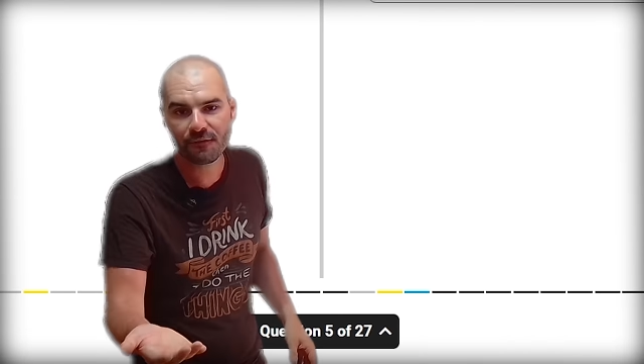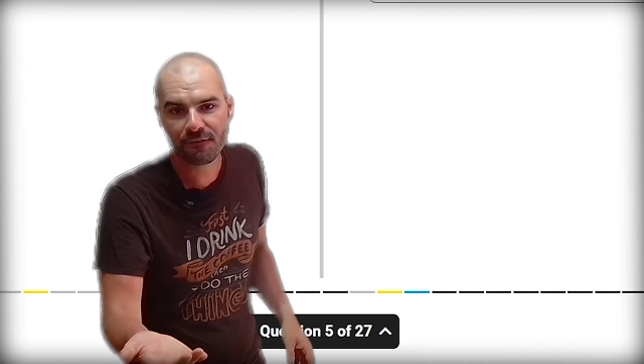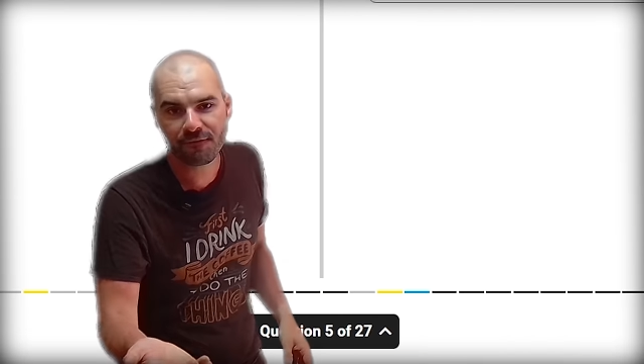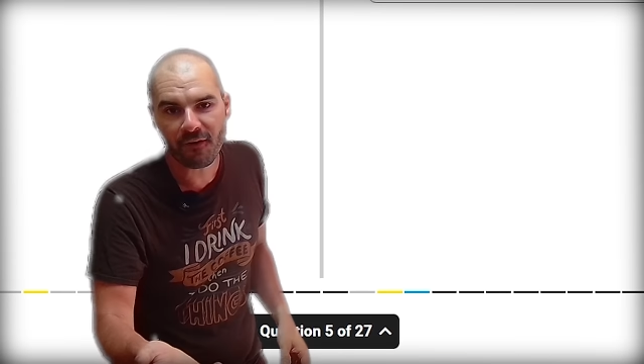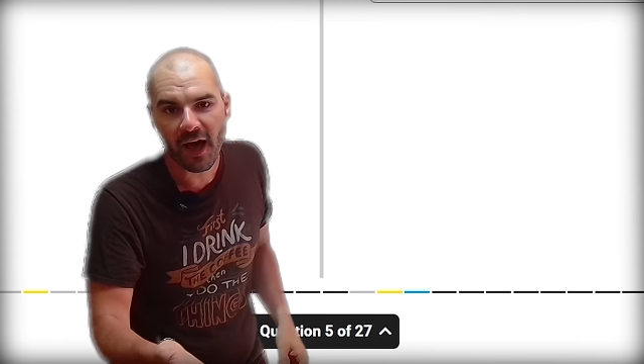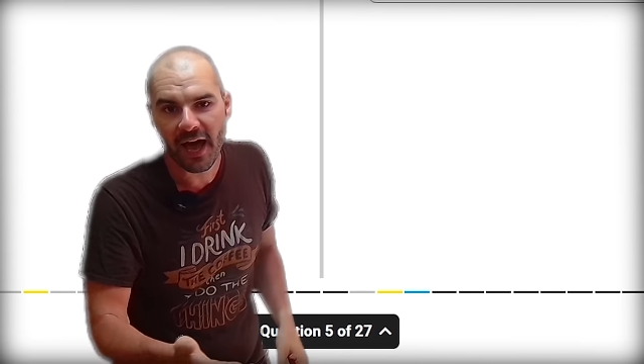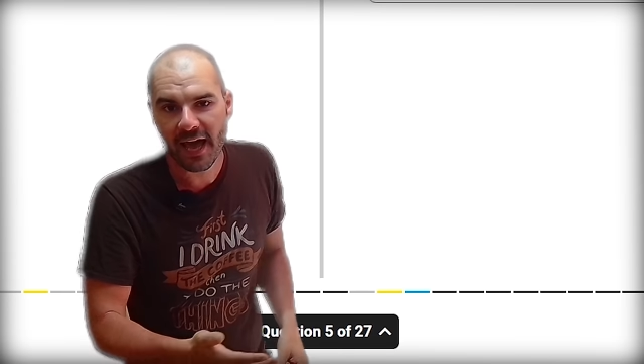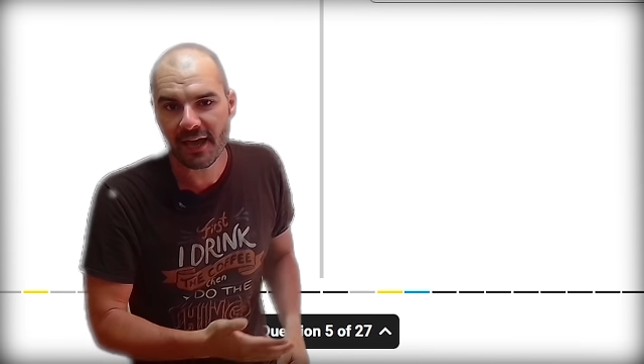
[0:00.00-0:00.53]

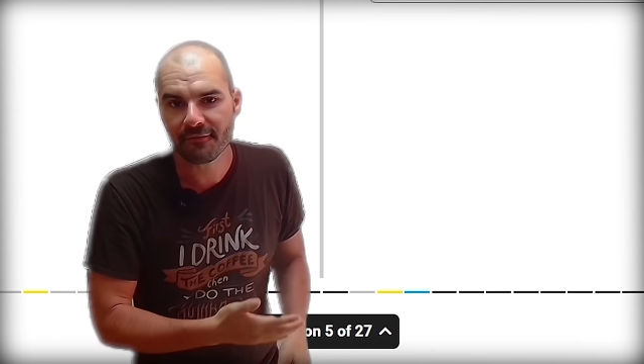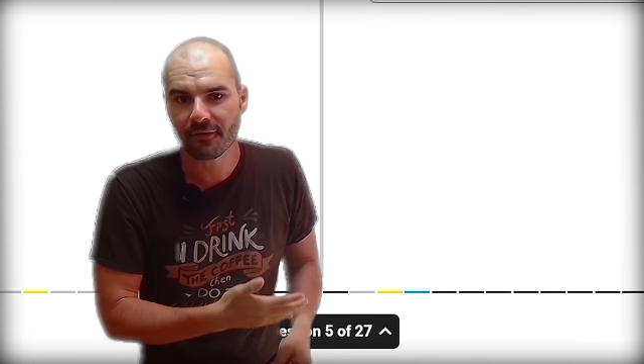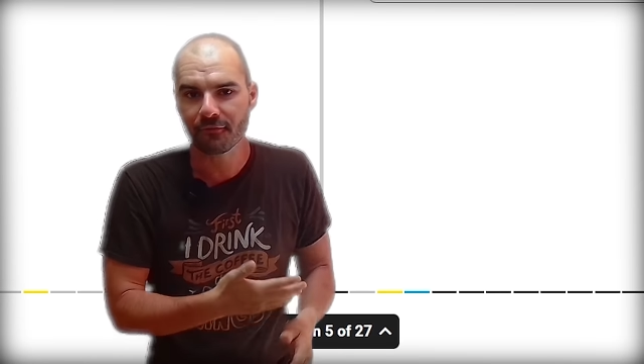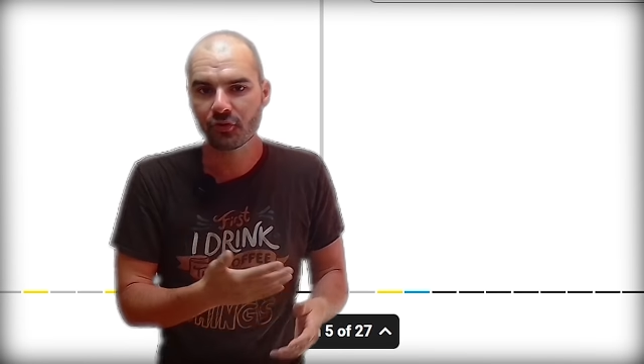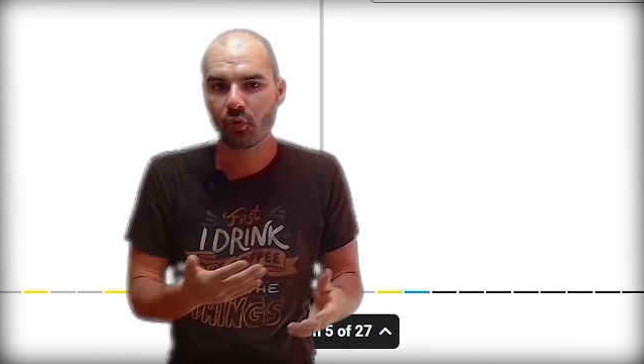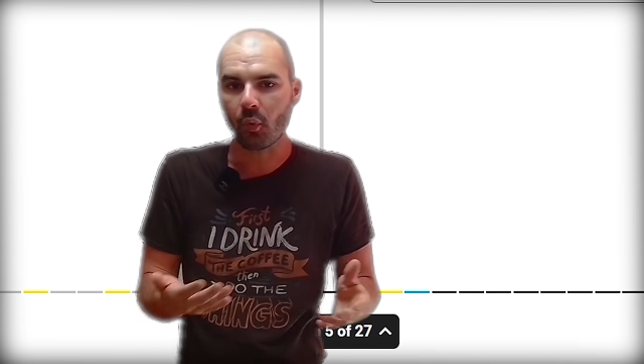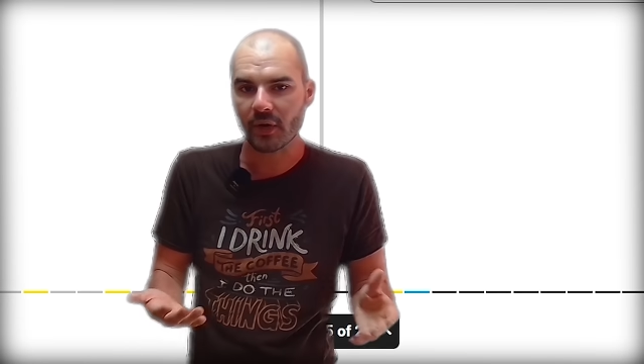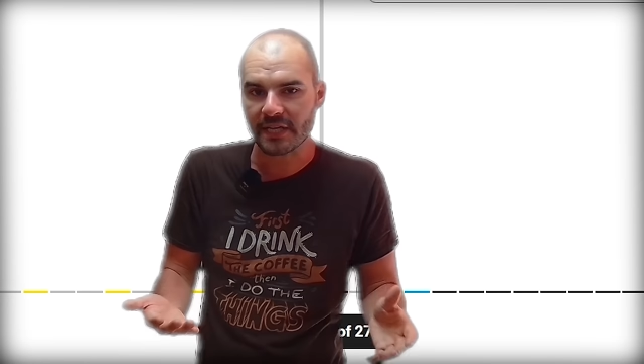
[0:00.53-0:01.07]
5 of
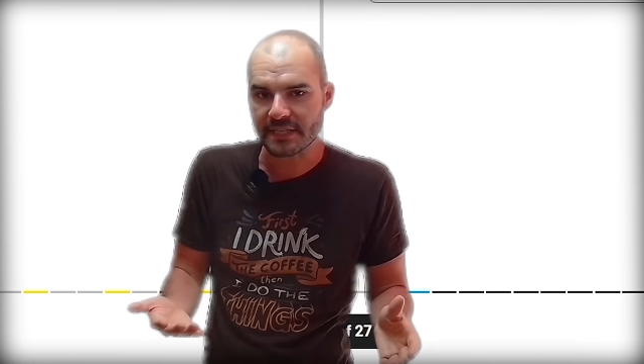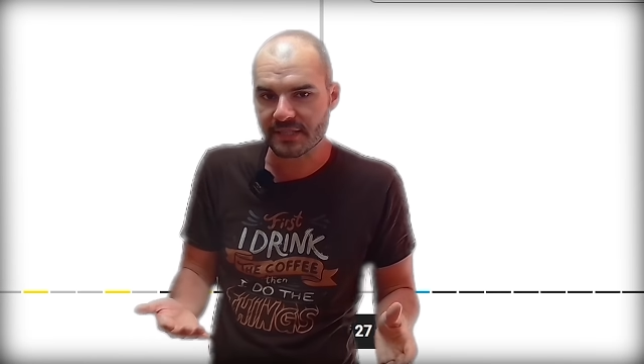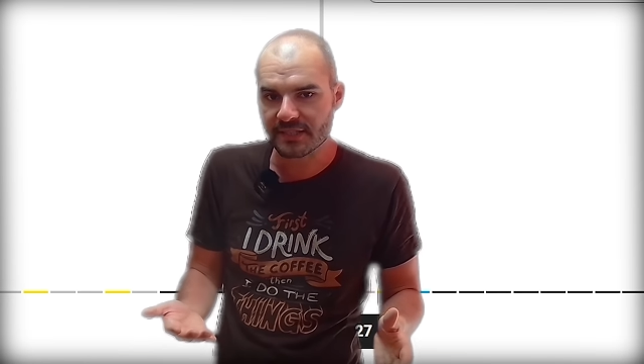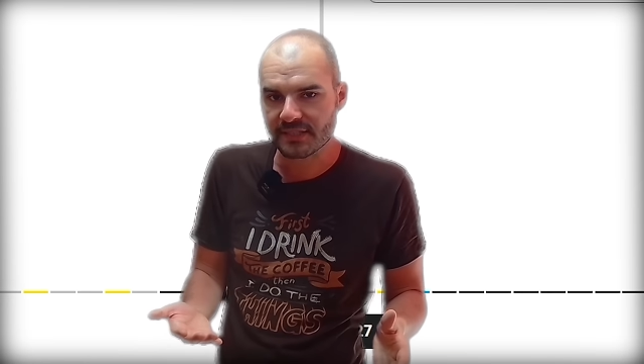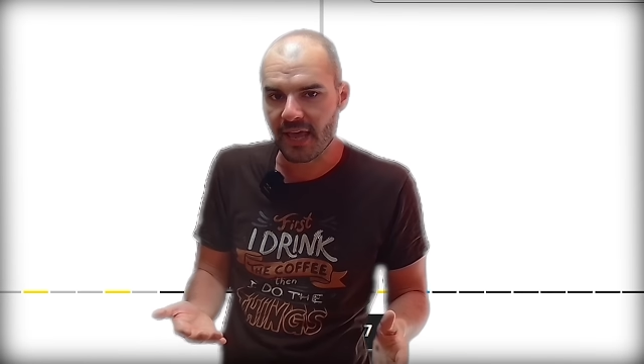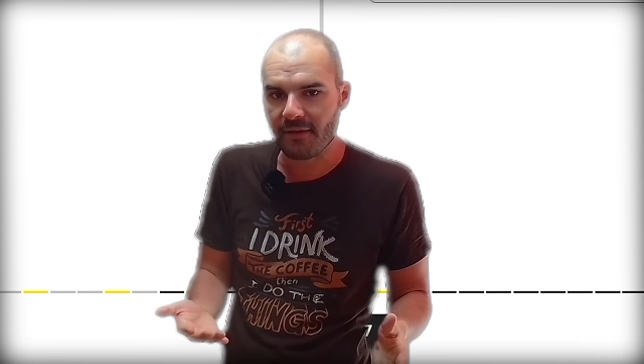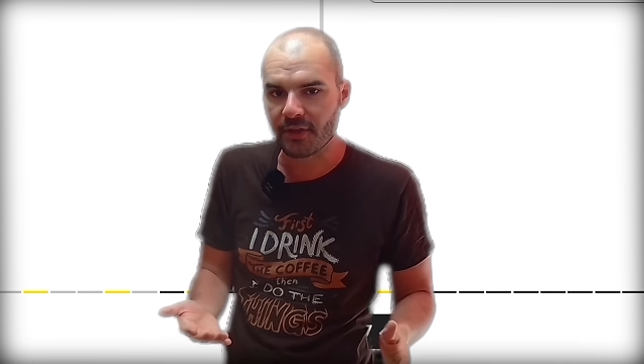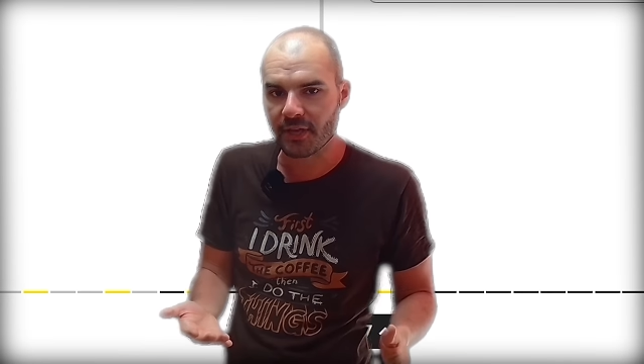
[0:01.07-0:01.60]

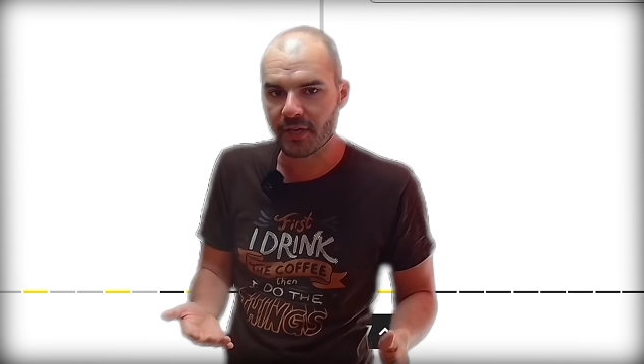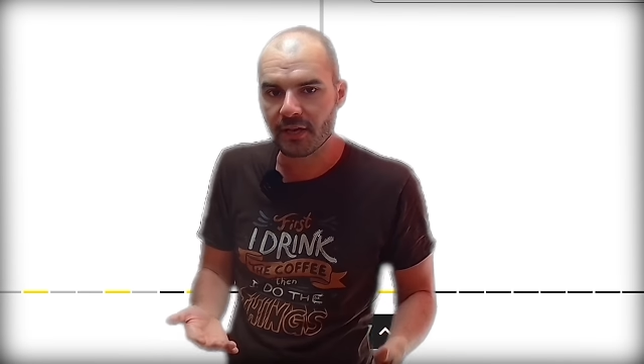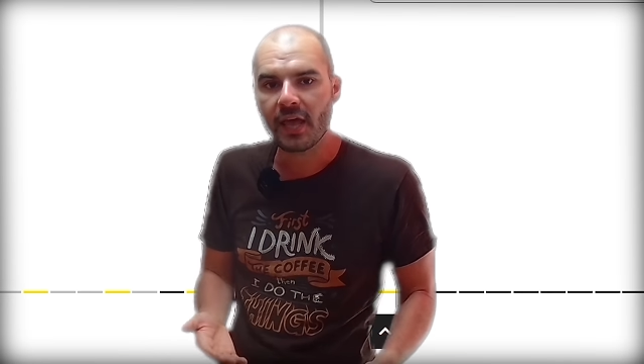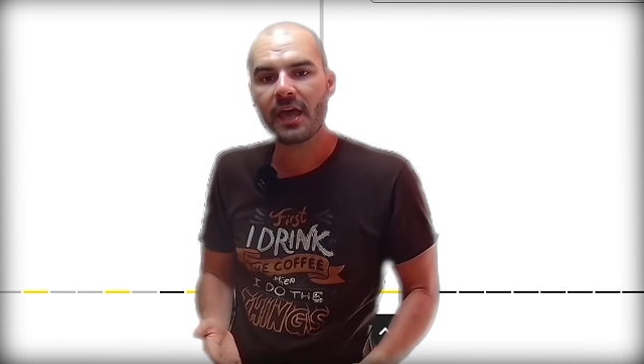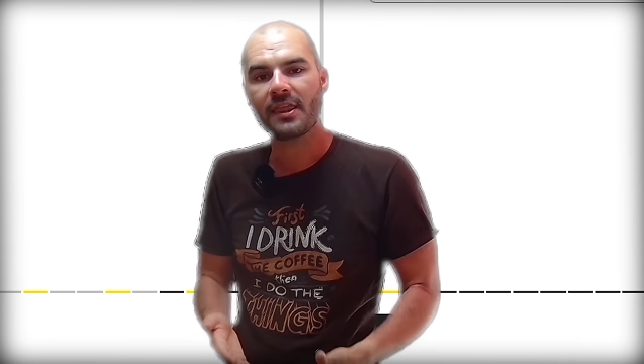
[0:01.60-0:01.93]
27,